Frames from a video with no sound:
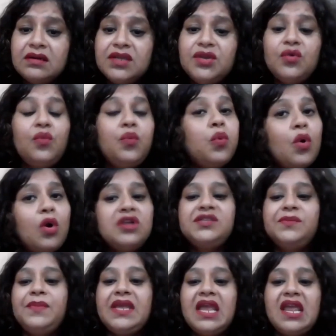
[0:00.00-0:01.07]
you
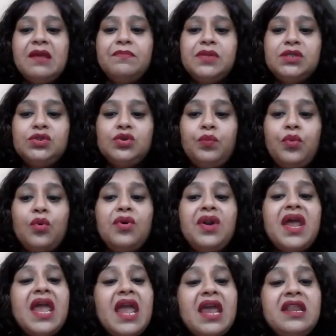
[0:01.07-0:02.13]
won't be able to pour
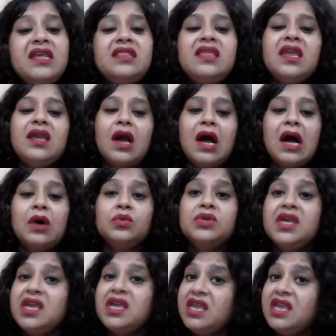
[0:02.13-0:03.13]
anything out,